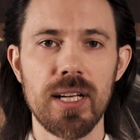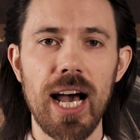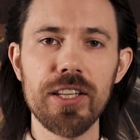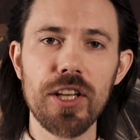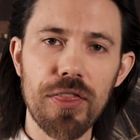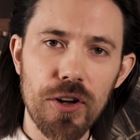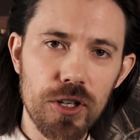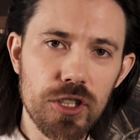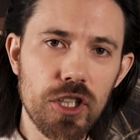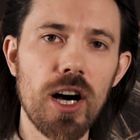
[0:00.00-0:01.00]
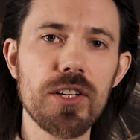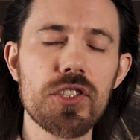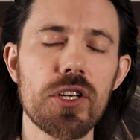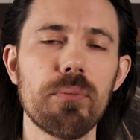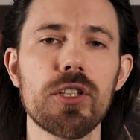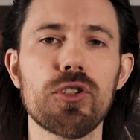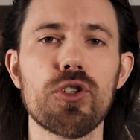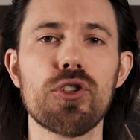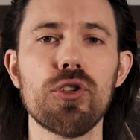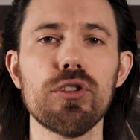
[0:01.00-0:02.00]
And the third con, similar to
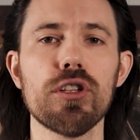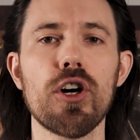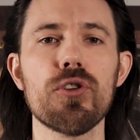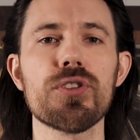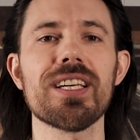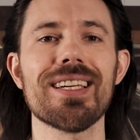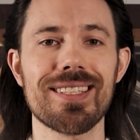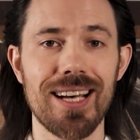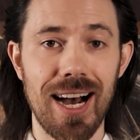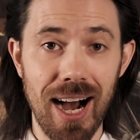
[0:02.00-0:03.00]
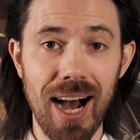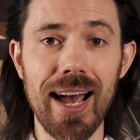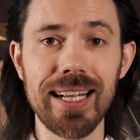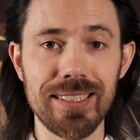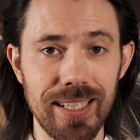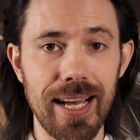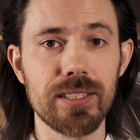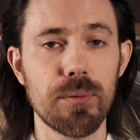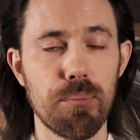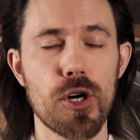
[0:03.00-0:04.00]
student loans, is the high
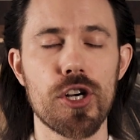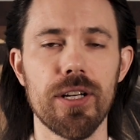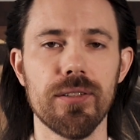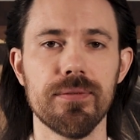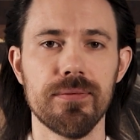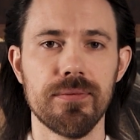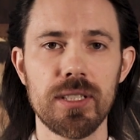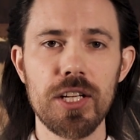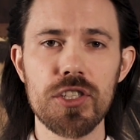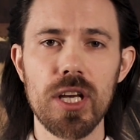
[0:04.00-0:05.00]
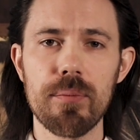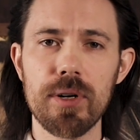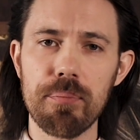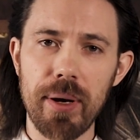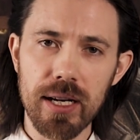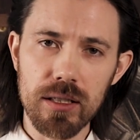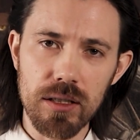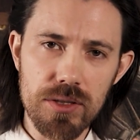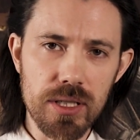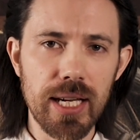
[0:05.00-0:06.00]
debt burden. In summary, bank
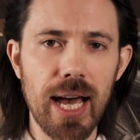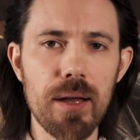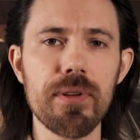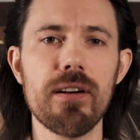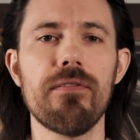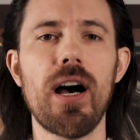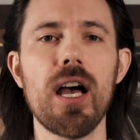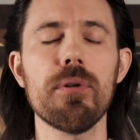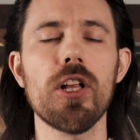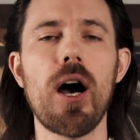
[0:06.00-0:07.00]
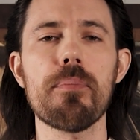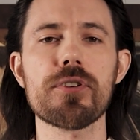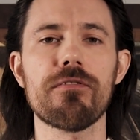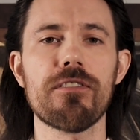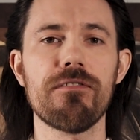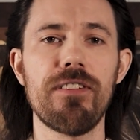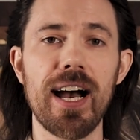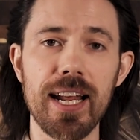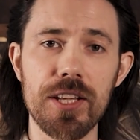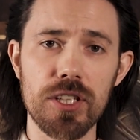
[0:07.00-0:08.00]
loans can be a viable option for
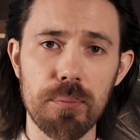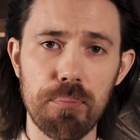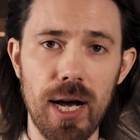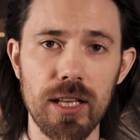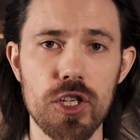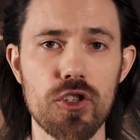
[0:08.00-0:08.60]
financing pilot